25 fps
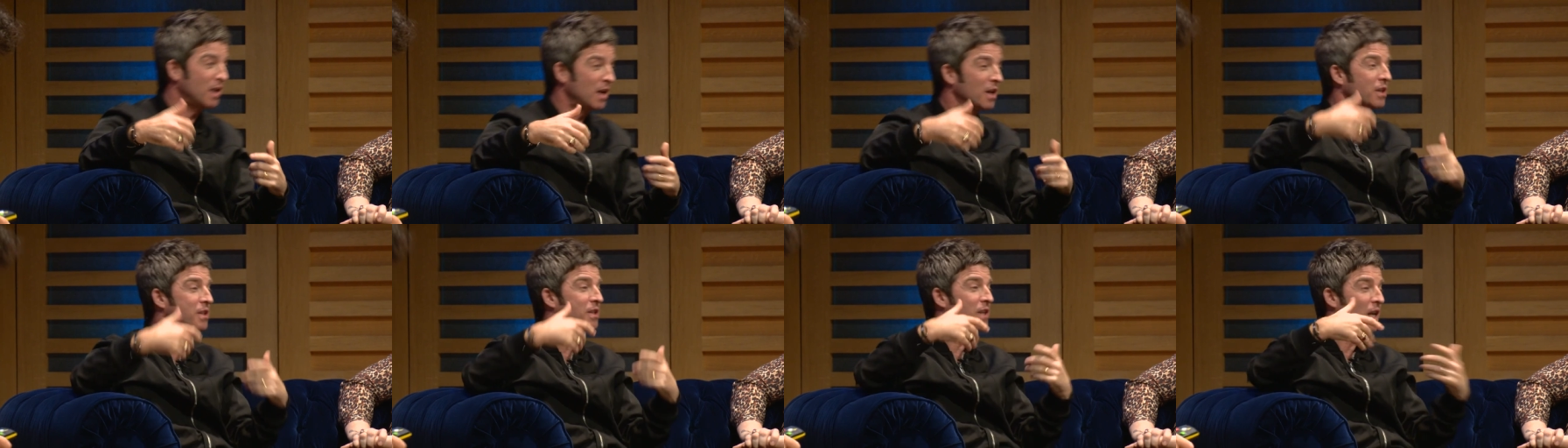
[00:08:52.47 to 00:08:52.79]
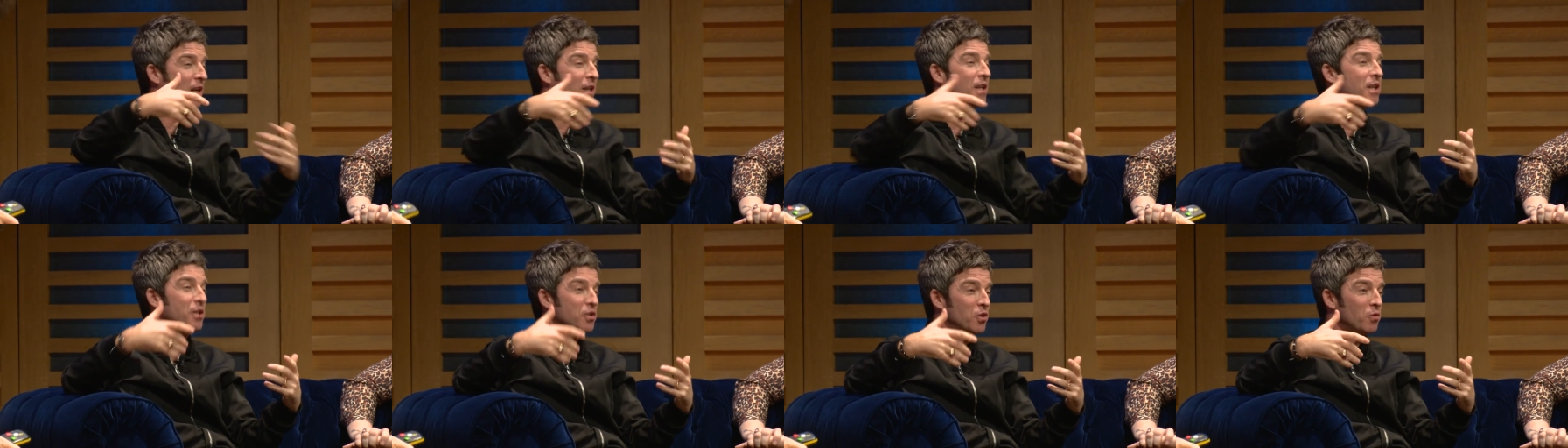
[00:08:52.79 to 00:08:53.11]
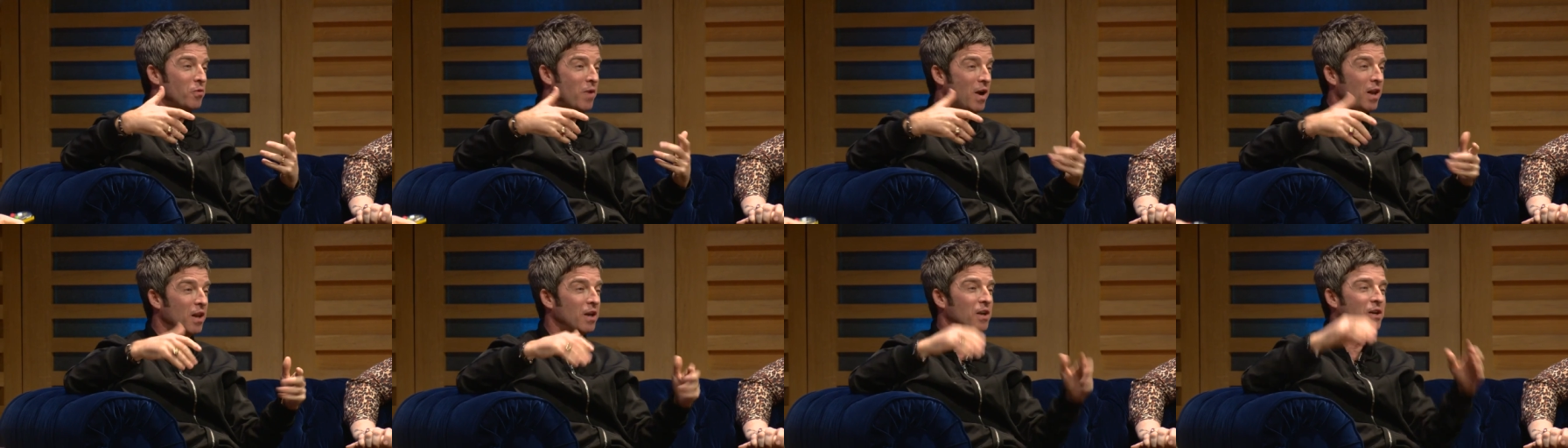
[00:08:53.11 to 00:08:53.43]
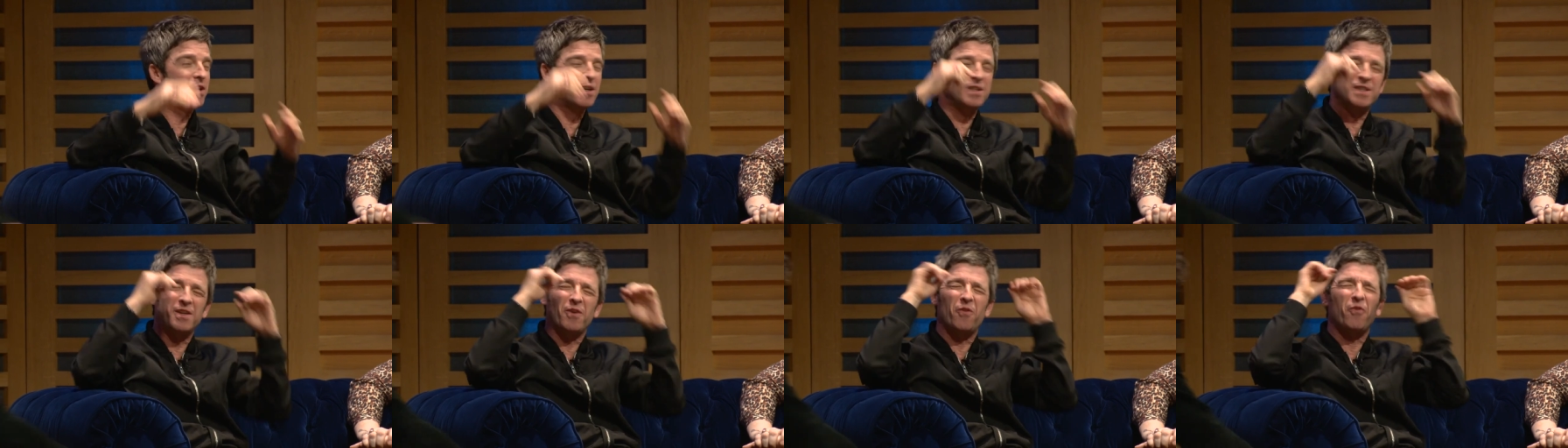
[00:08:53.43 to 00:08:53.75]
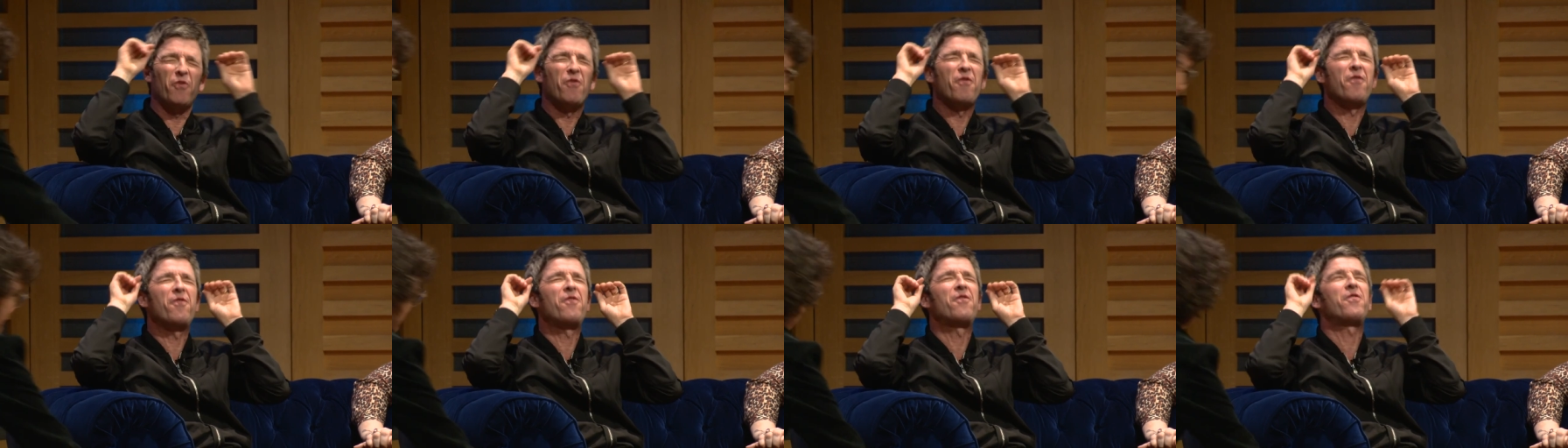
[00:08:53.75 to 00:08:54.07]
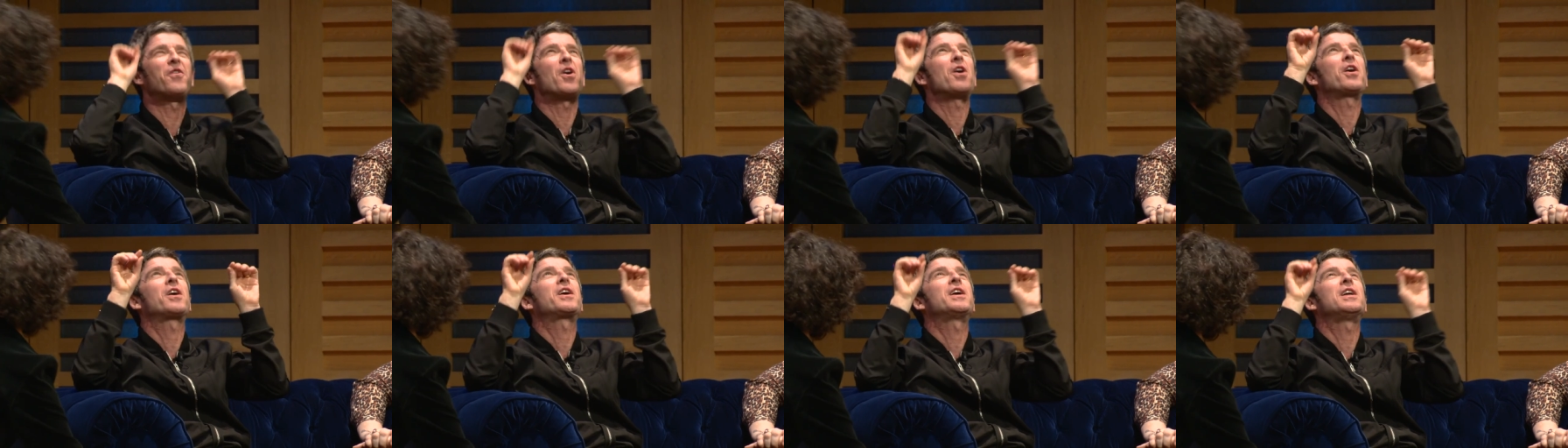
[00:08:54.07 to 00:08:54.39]
I'll send it to Weller because he'll
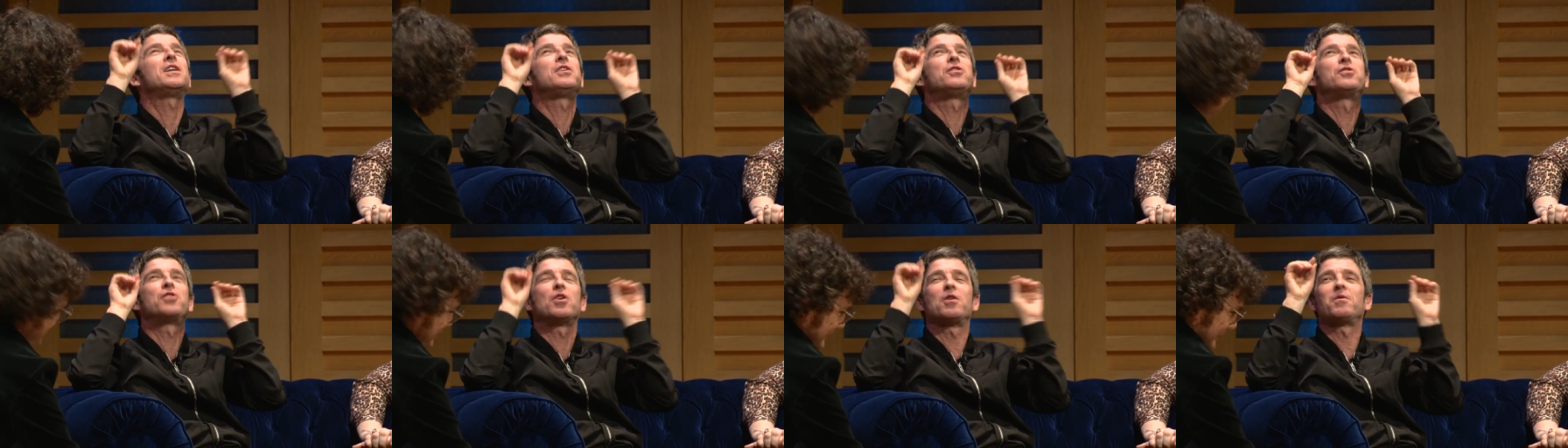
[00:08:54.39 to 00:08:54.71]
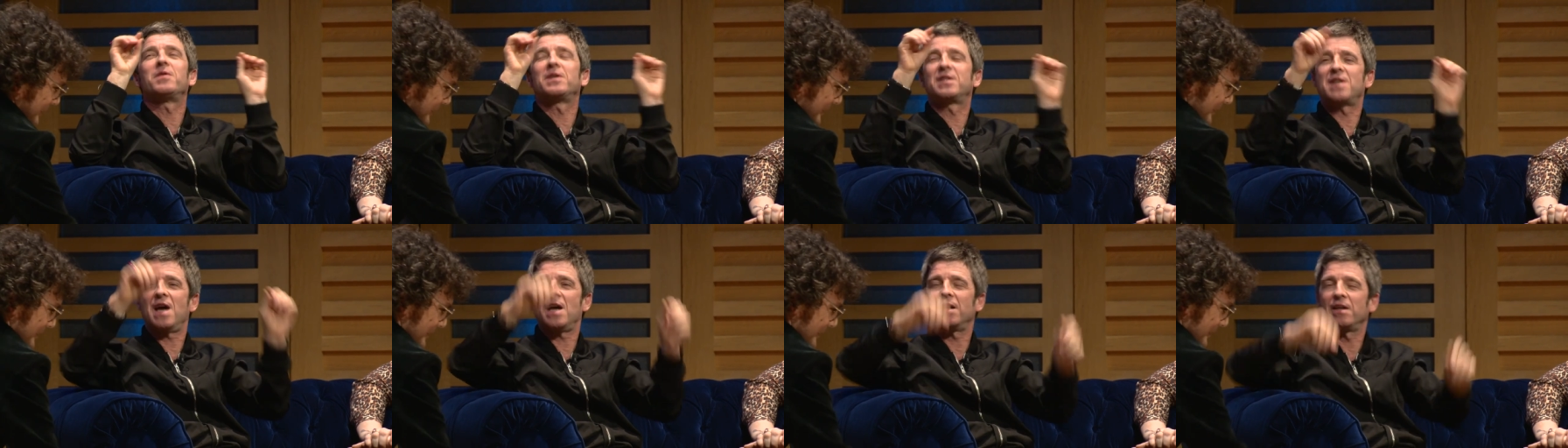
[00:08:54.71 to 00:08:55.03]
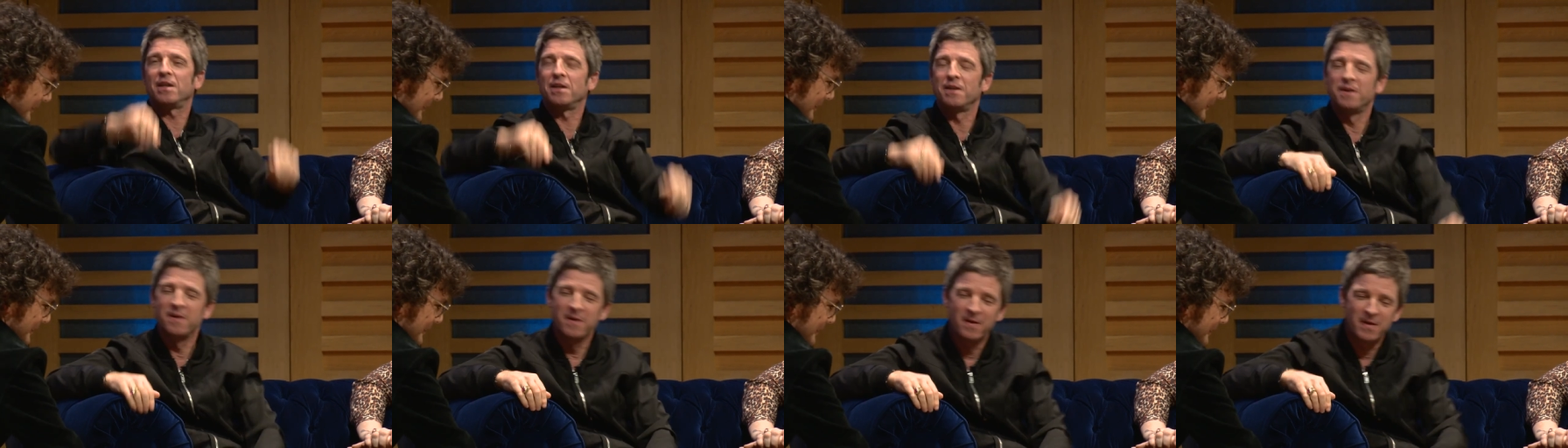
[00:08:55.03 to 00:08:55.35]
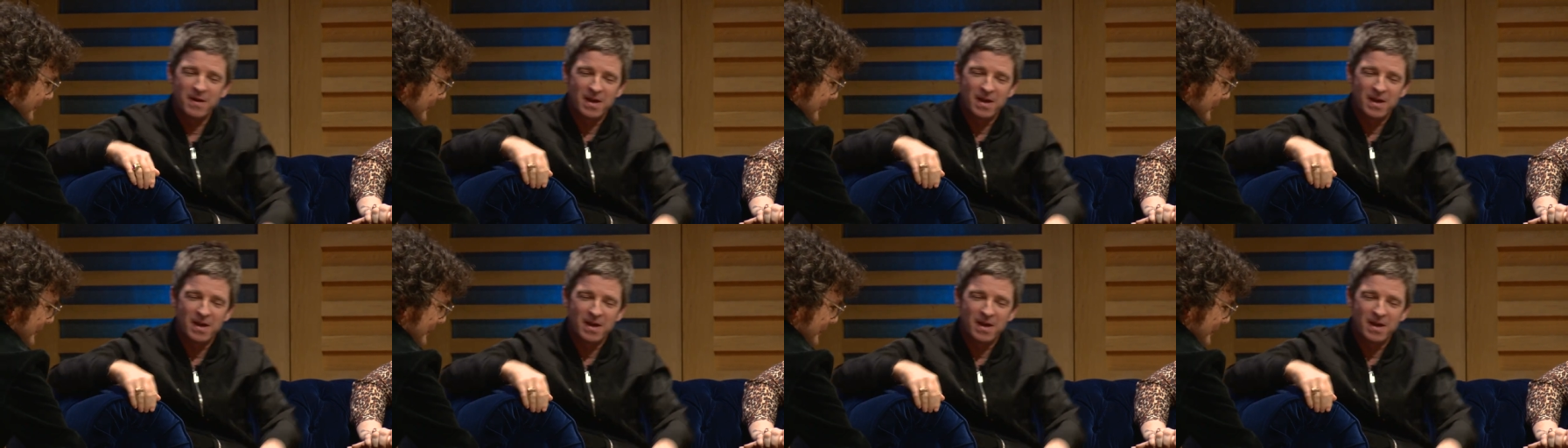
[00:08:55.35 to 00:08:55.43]
fucking do his head in.